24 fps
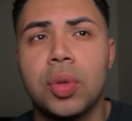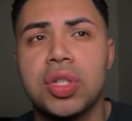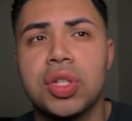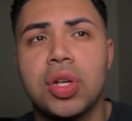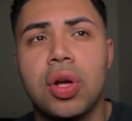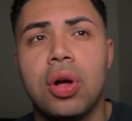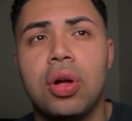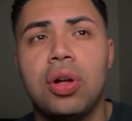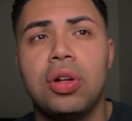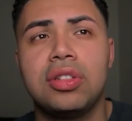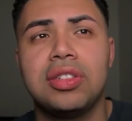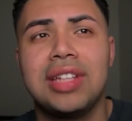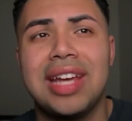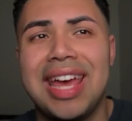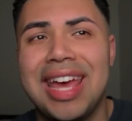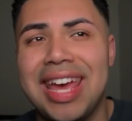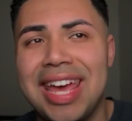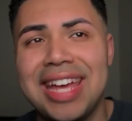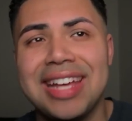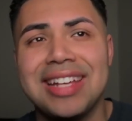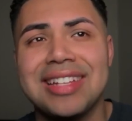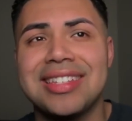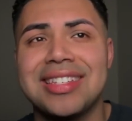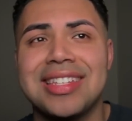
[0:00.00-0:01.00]
what's called
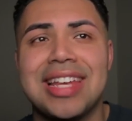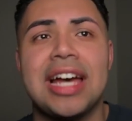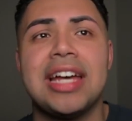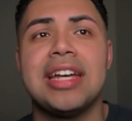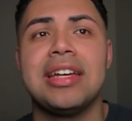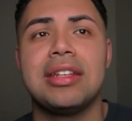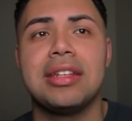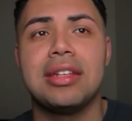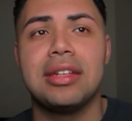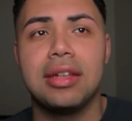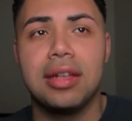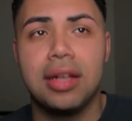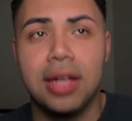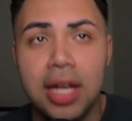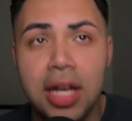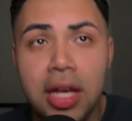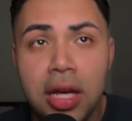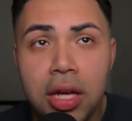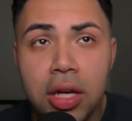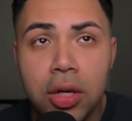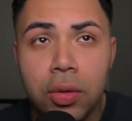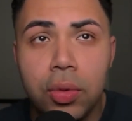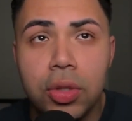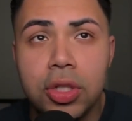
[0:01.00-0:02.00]
anxiety,
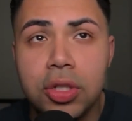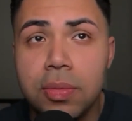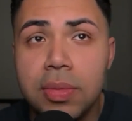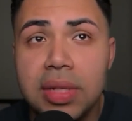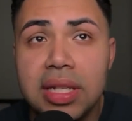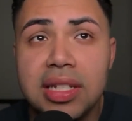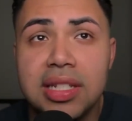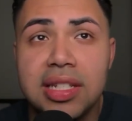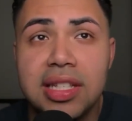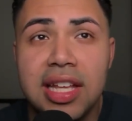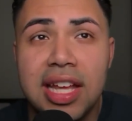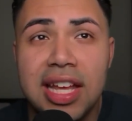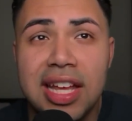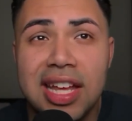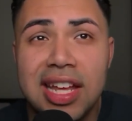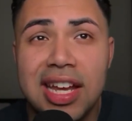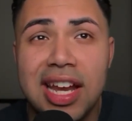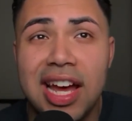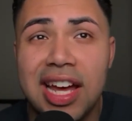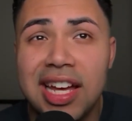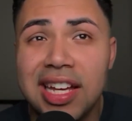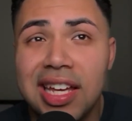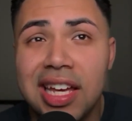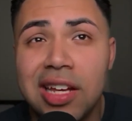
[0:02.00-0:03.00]
which means
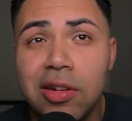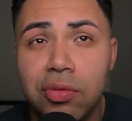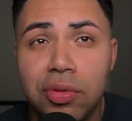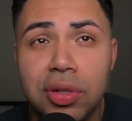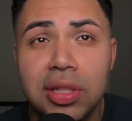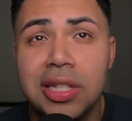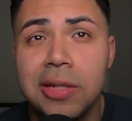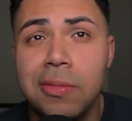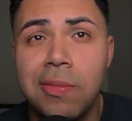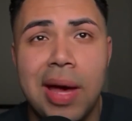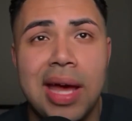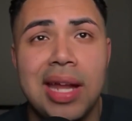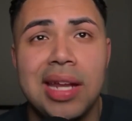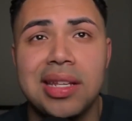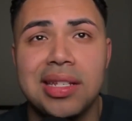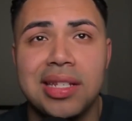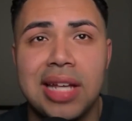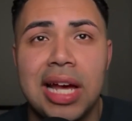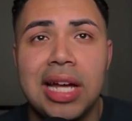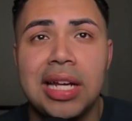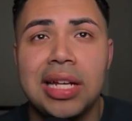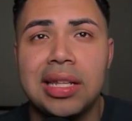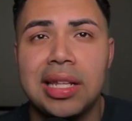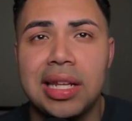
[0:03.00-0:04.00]
that I get really bad
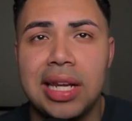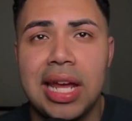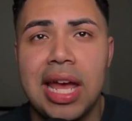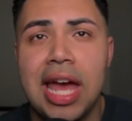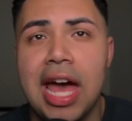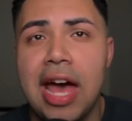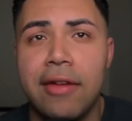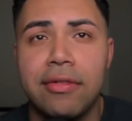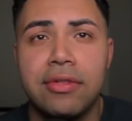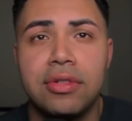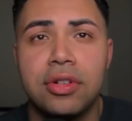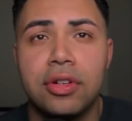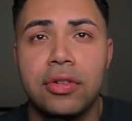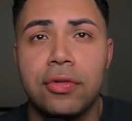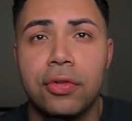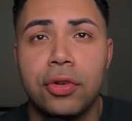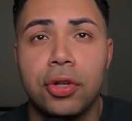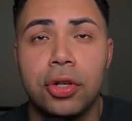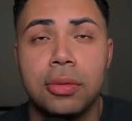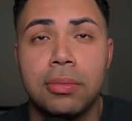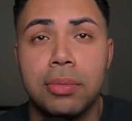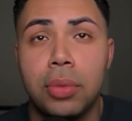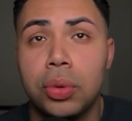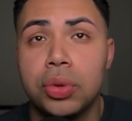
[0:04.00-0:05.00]
anxiety the day after
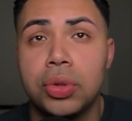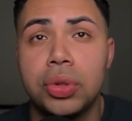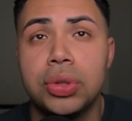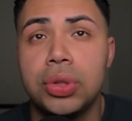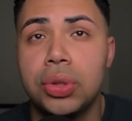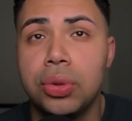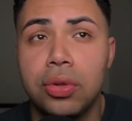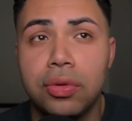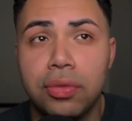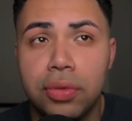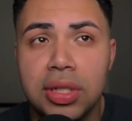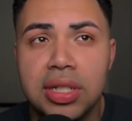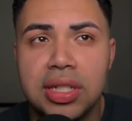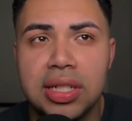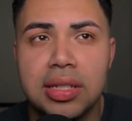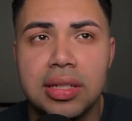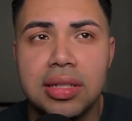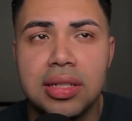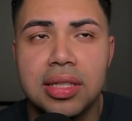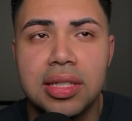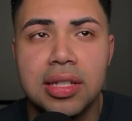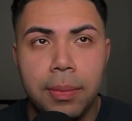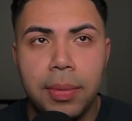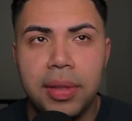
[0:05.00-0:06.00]
for a multitude of
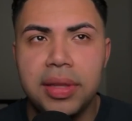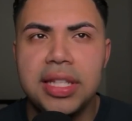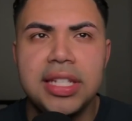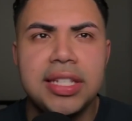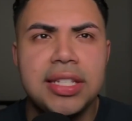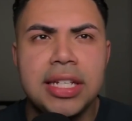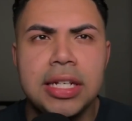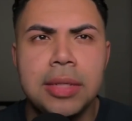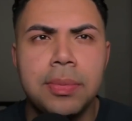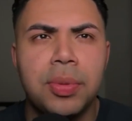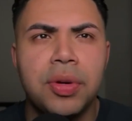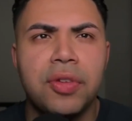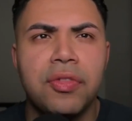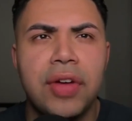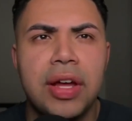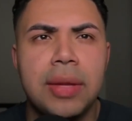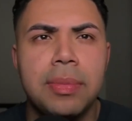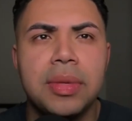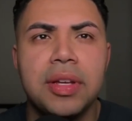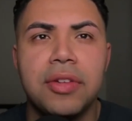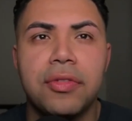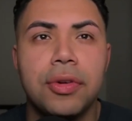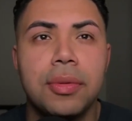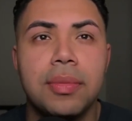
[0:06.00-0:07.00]
reasons. But this didn't prevent
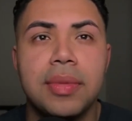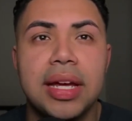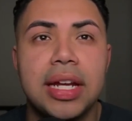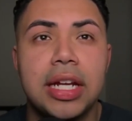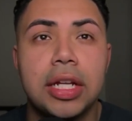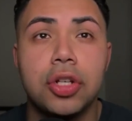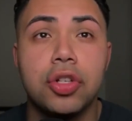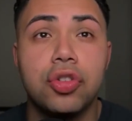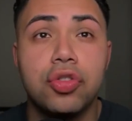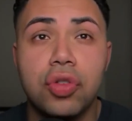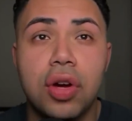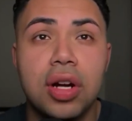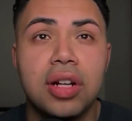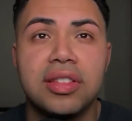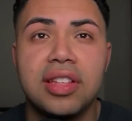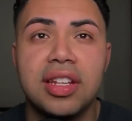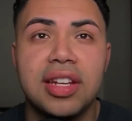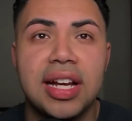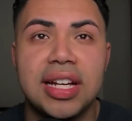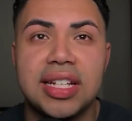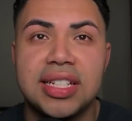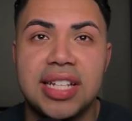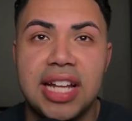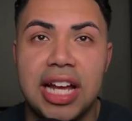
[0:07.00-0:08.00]
me from getting drunk the
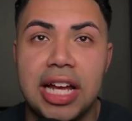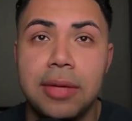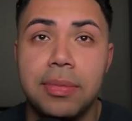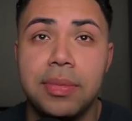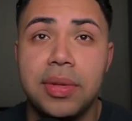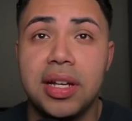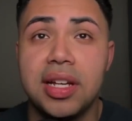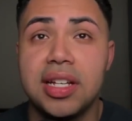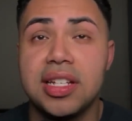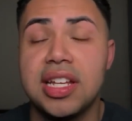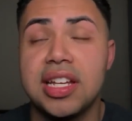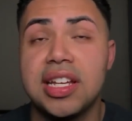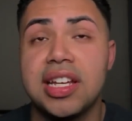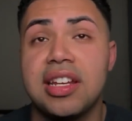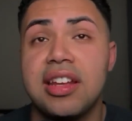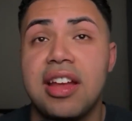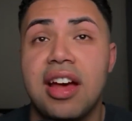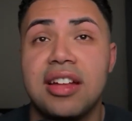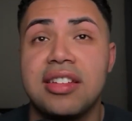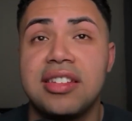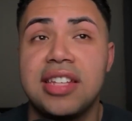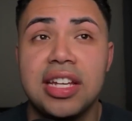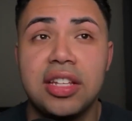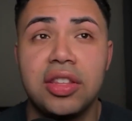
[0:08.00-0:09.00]
next time because I
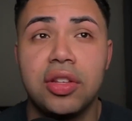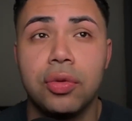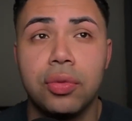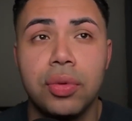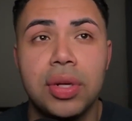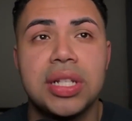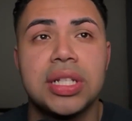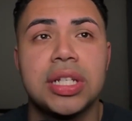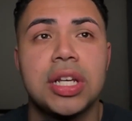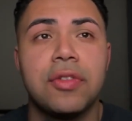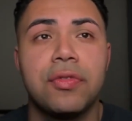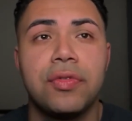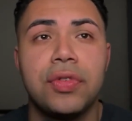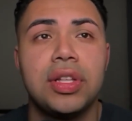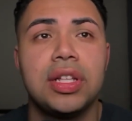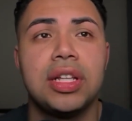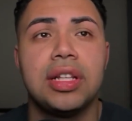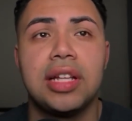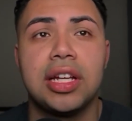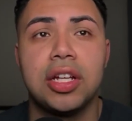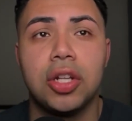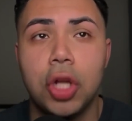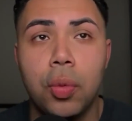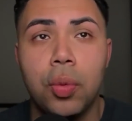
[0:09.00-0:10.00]
cannot take the risk of feeling
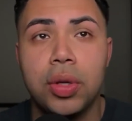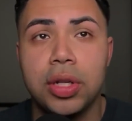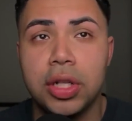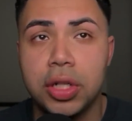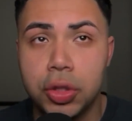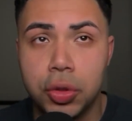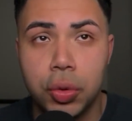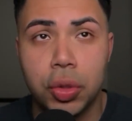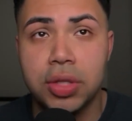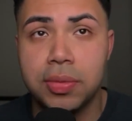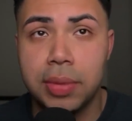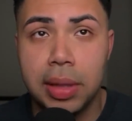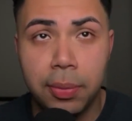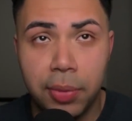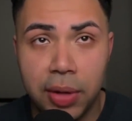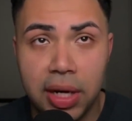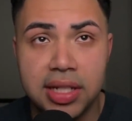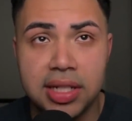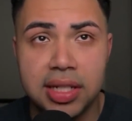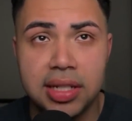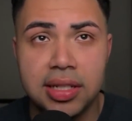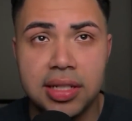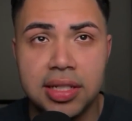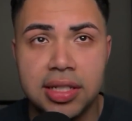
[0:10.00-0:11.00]
like no one enjoys my
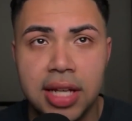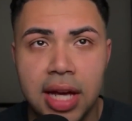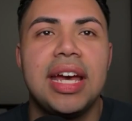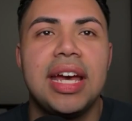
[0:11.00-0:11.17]
presence.